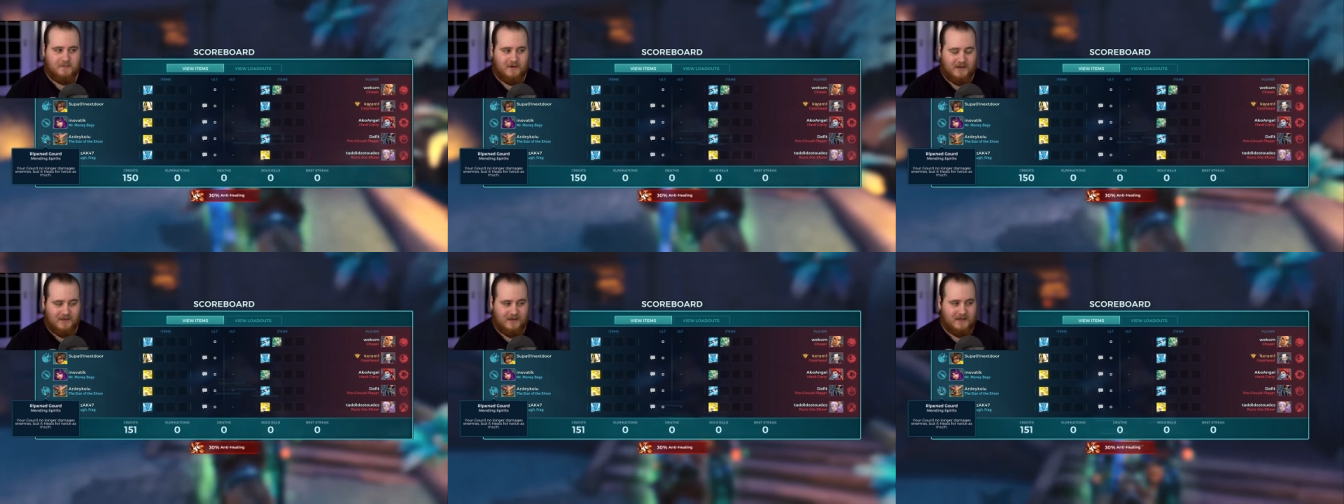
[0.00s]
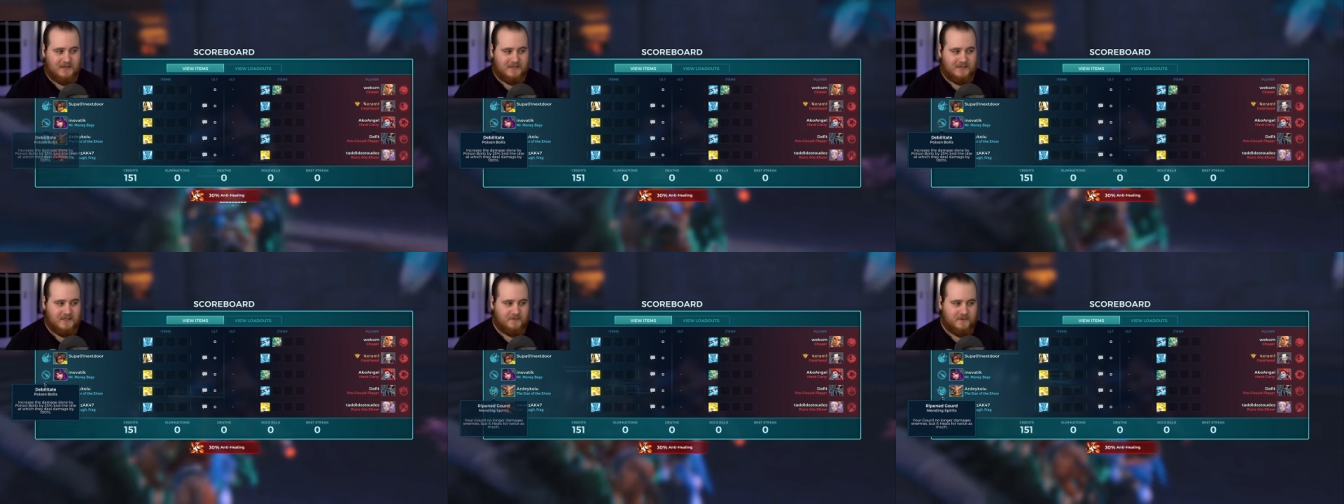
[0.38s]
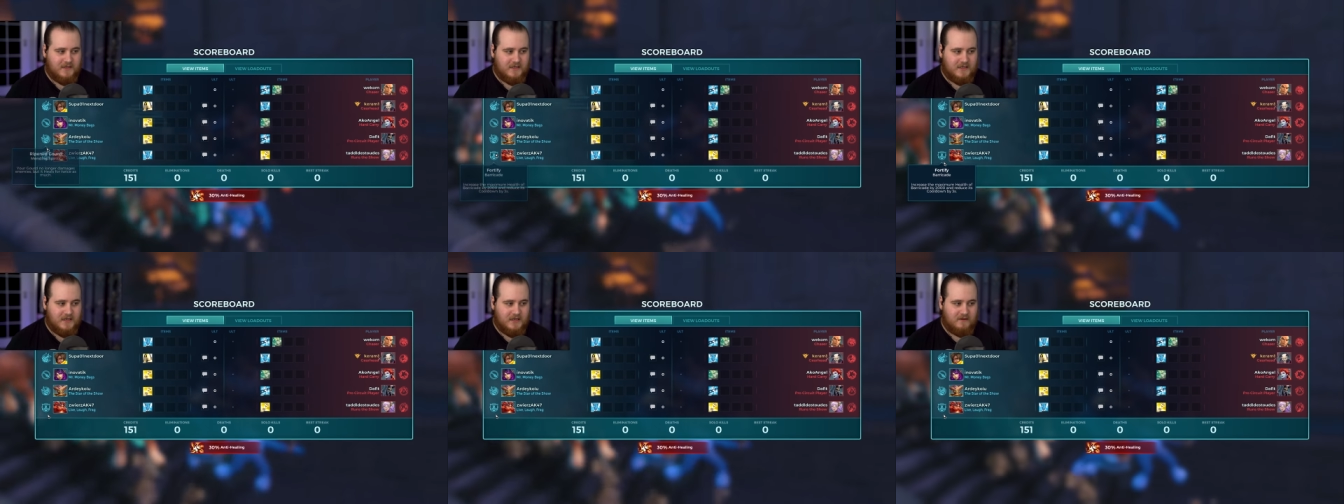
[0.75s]
in mine, Canessa,
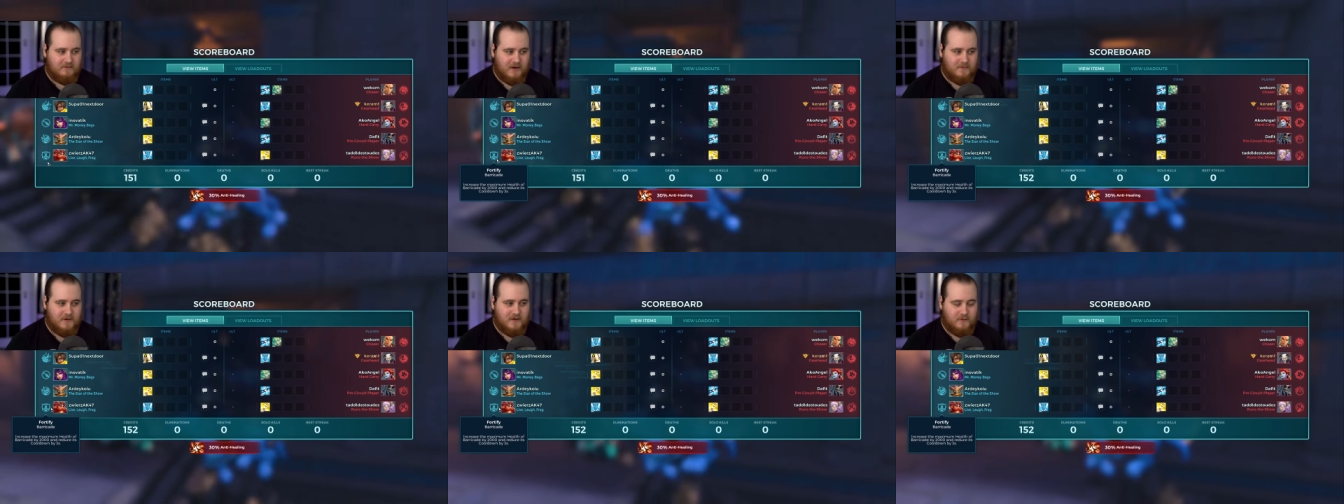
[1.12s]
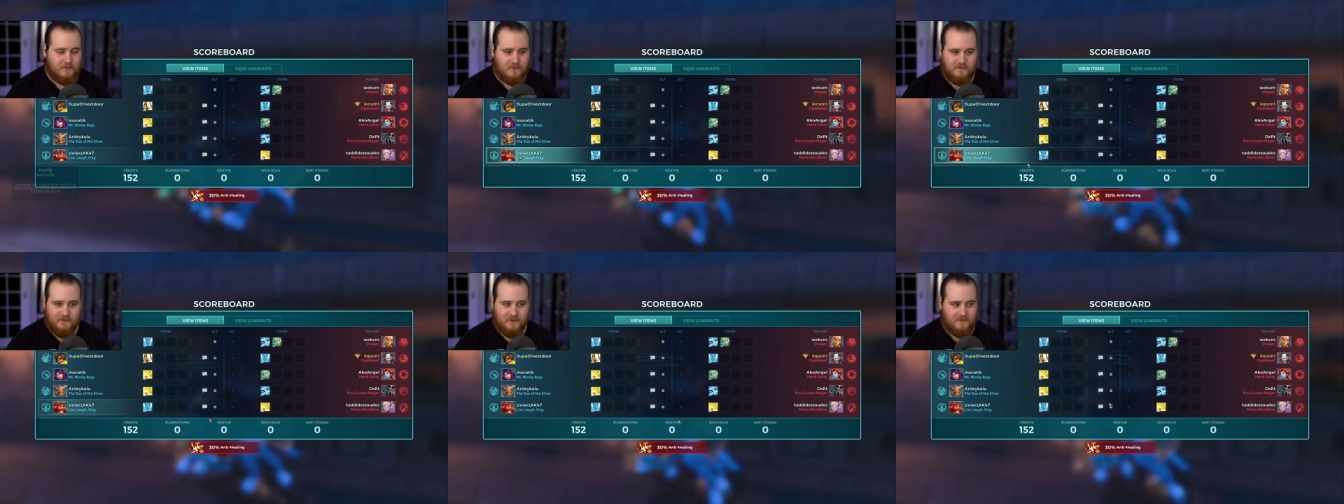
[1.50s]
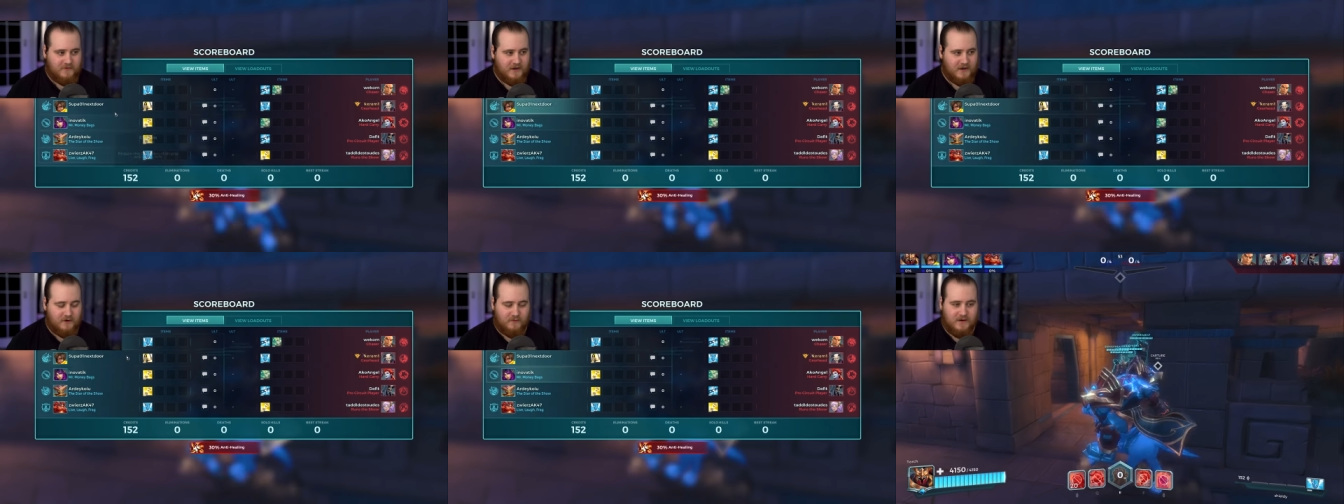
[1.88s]
Debilitate, Ripened Gourd,
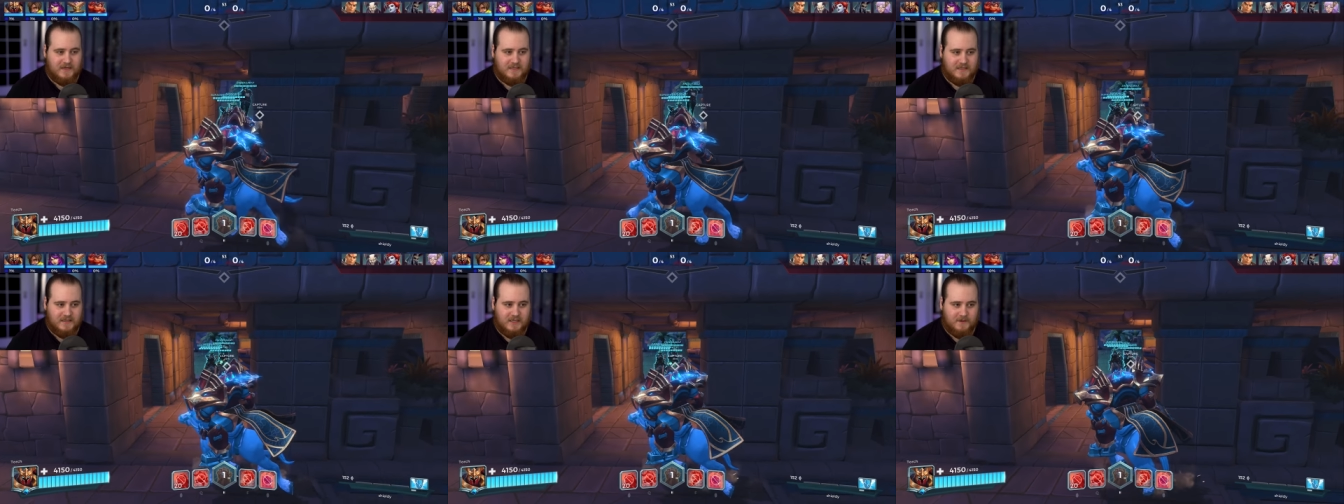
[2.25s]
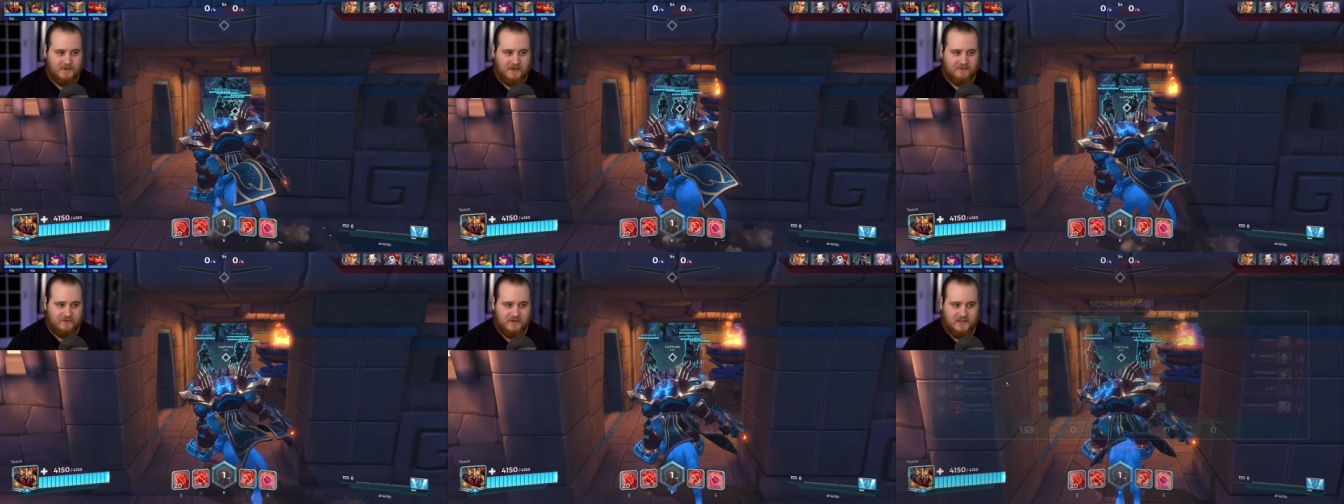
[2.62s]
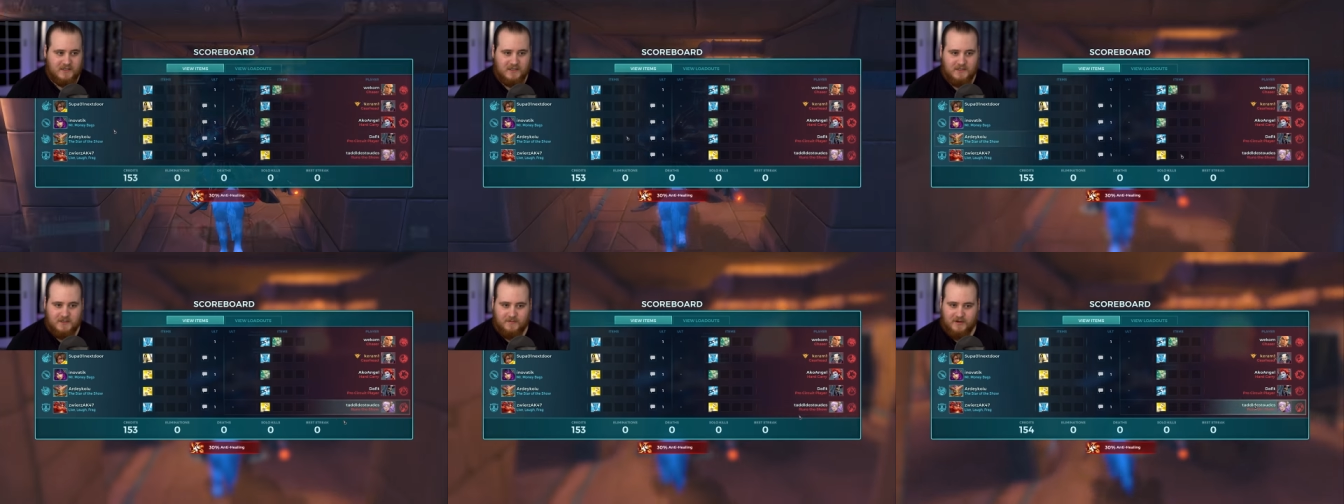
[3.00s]
Fortify, crazy setup here for a
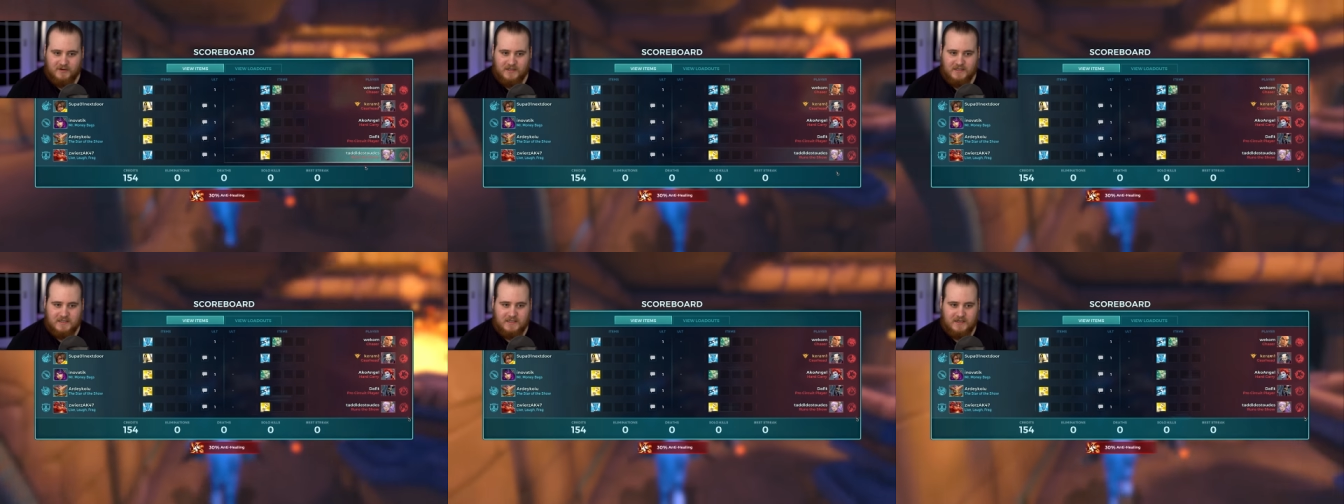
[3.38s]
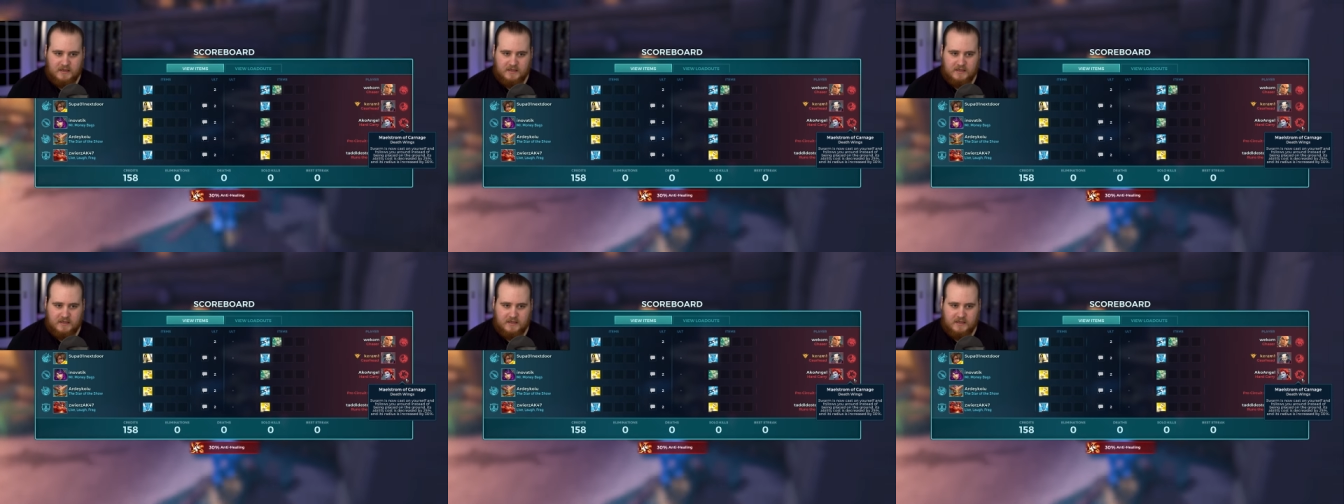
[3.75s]
siege to be honest.